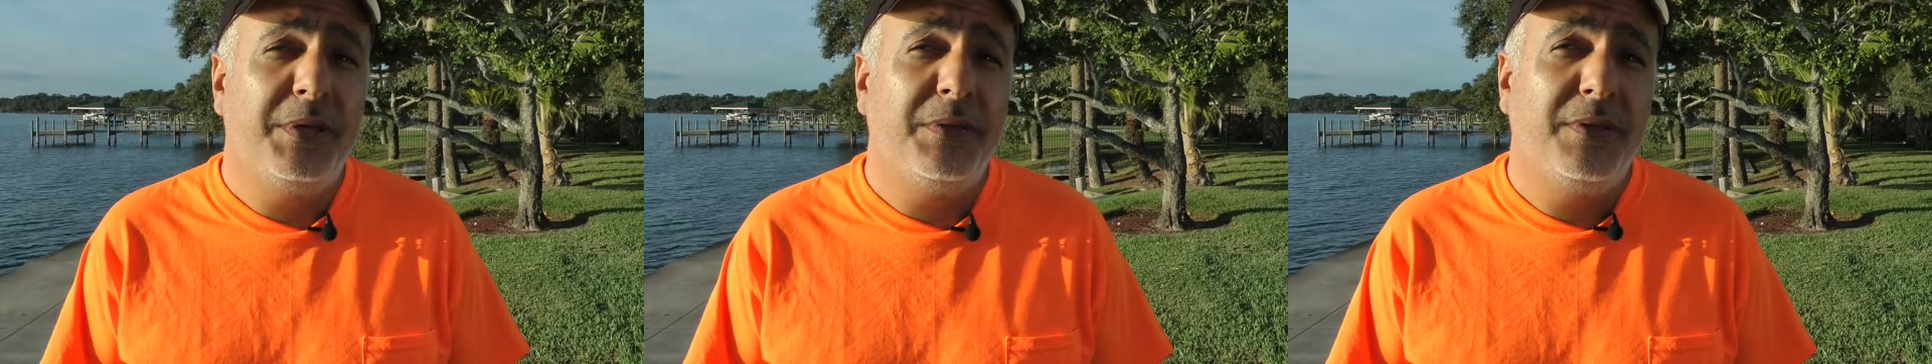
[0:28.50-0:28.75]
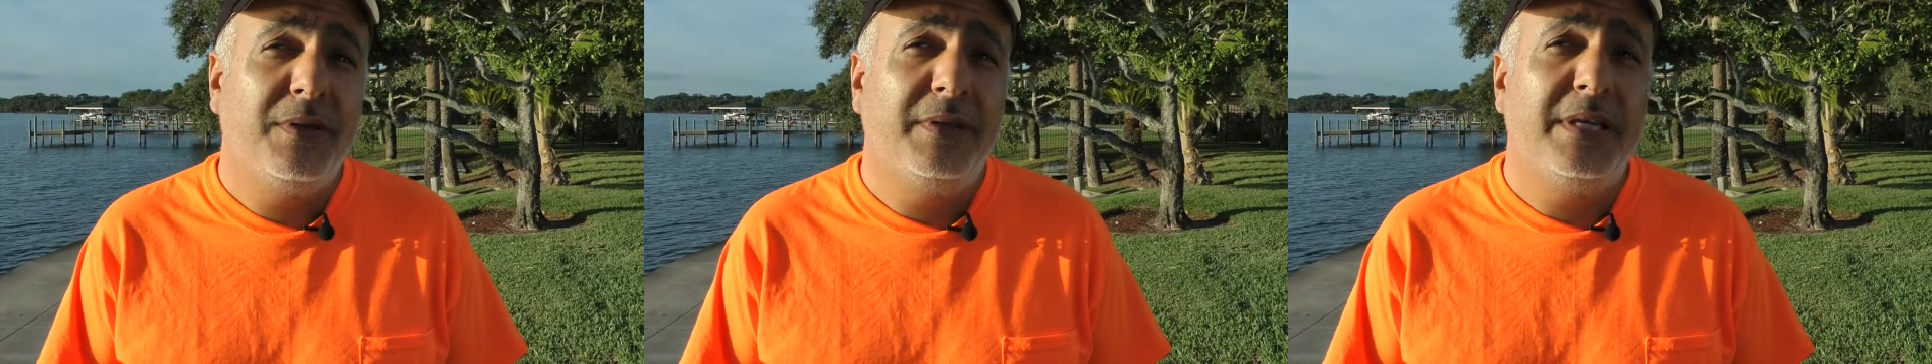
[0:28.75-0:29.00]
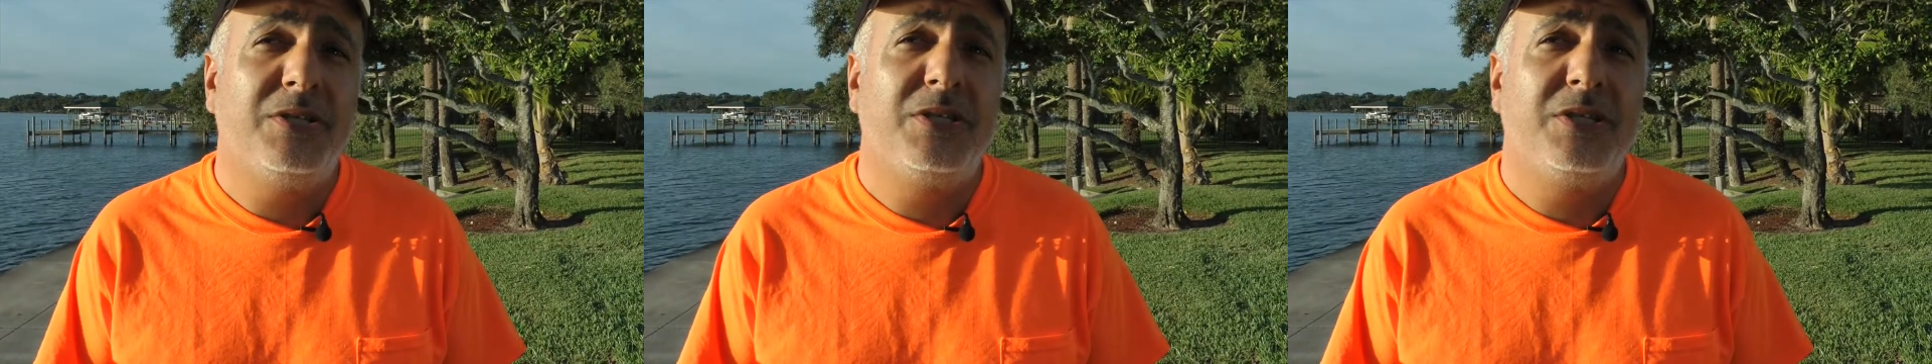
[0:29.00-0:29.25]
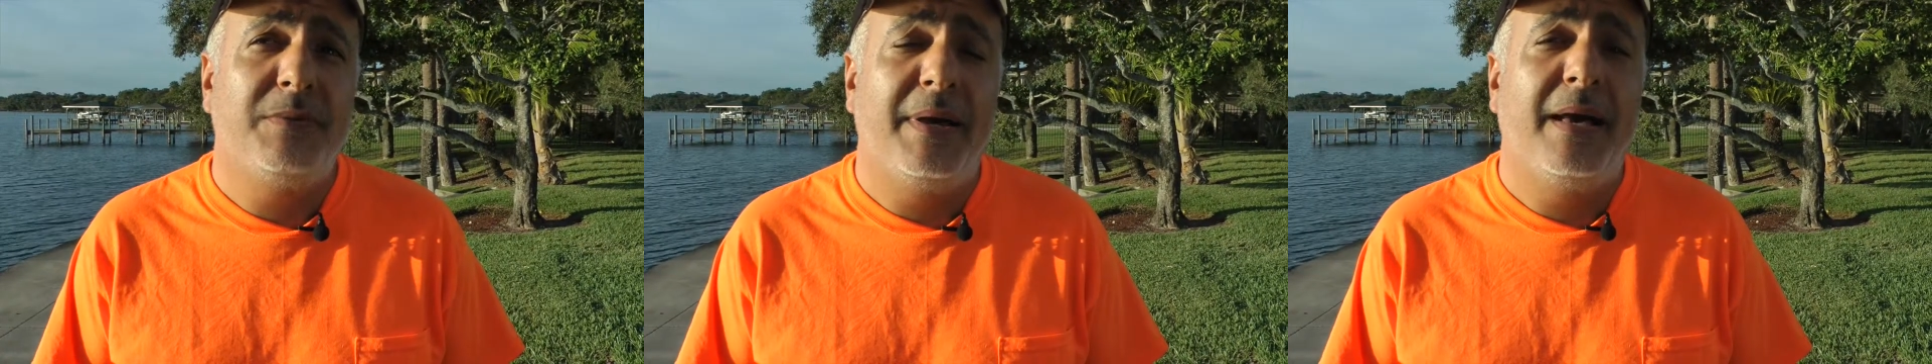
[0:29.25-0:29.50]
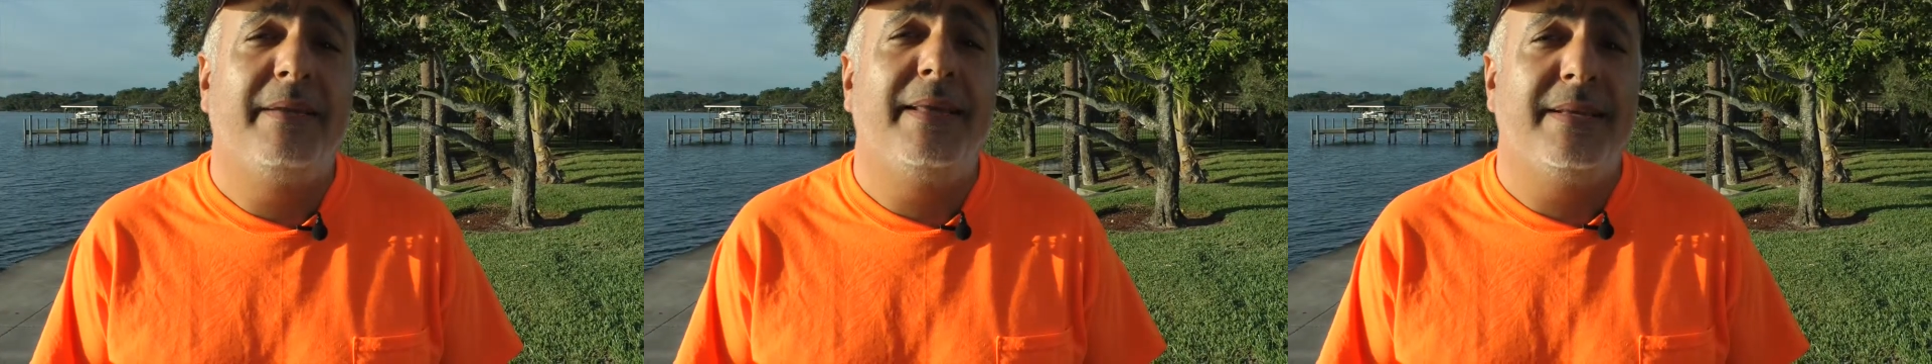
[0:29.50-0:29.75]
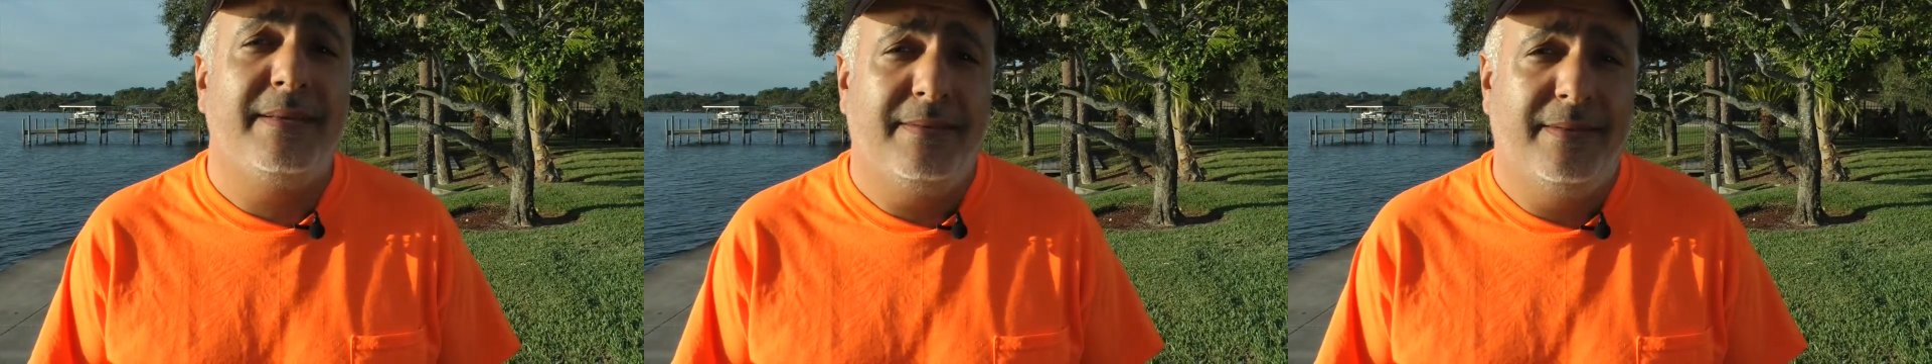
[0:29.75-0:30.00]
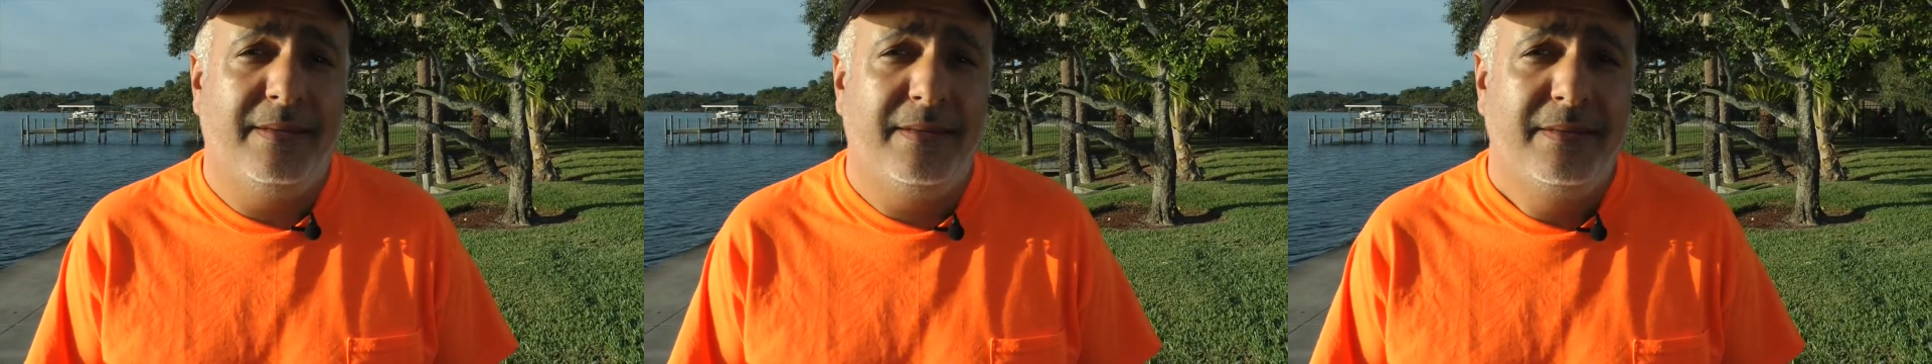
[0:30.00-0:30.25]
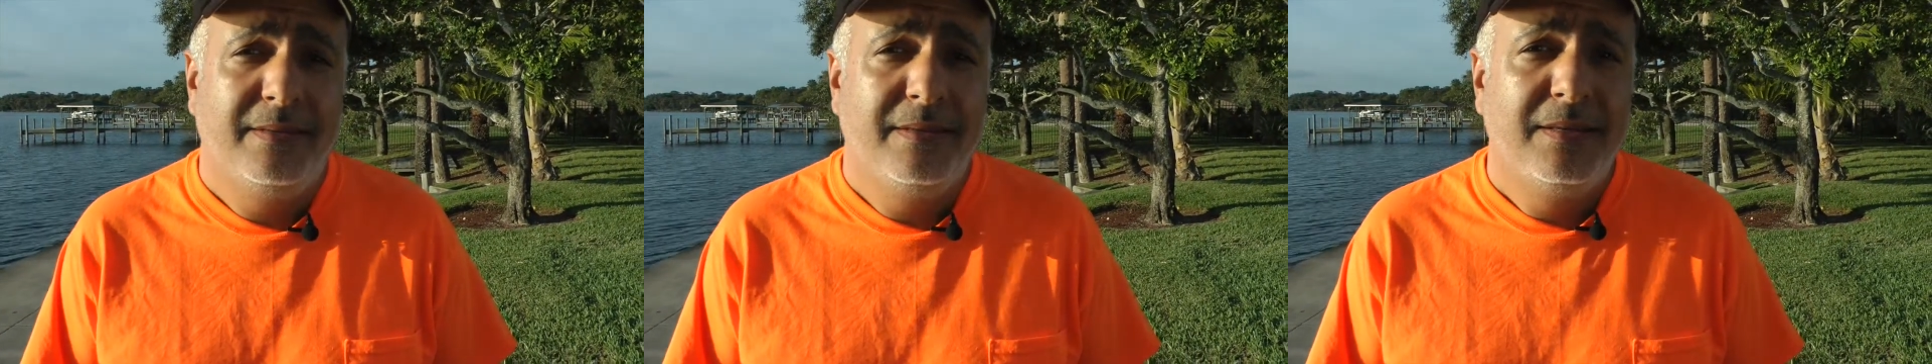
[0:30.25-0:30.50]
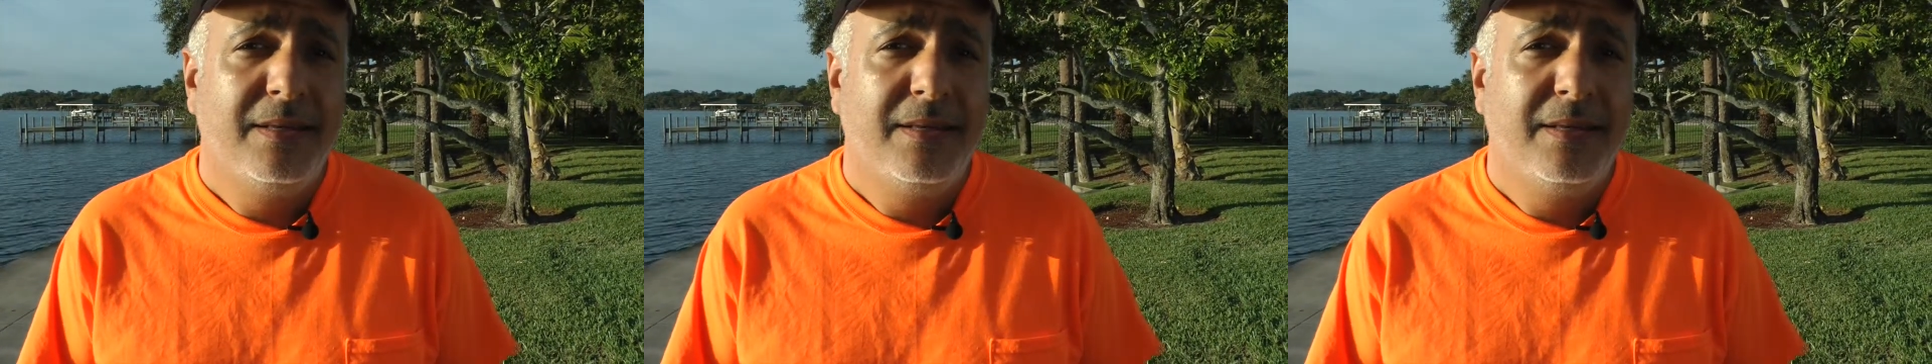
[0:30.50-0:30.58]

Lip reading: with, they'll eat just about anything.